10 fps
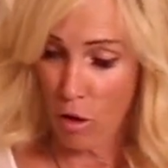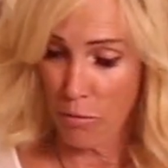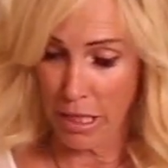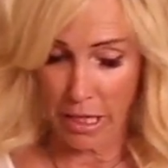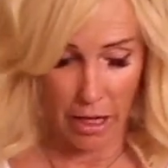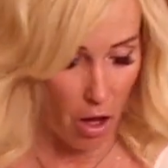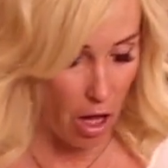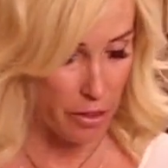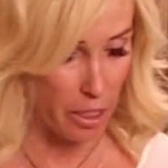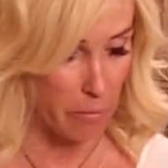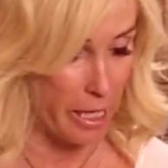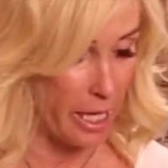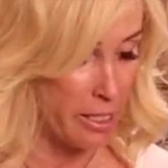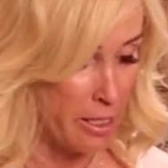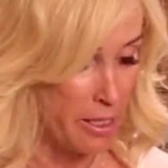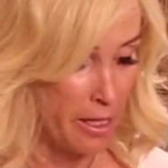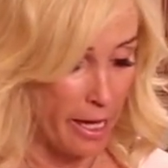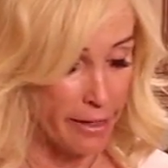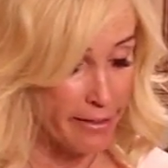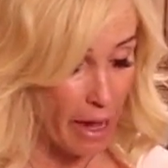No meat at all, young man,
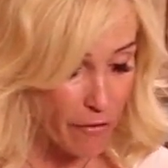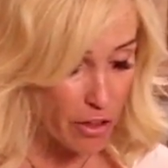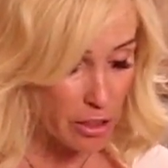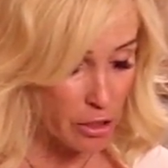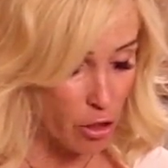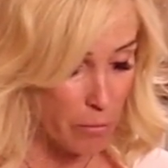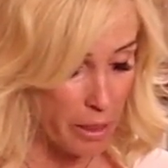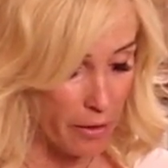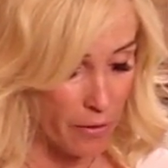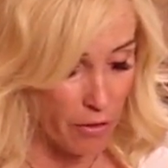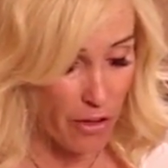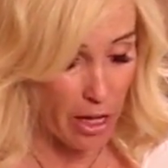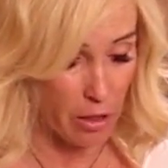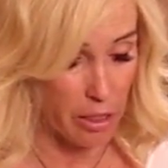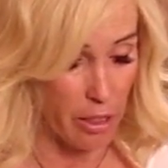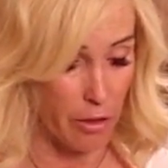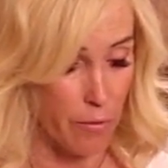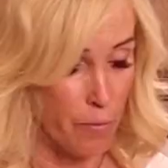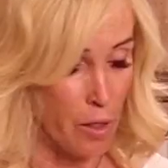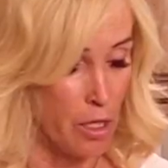and definitely no meat in the fennel either.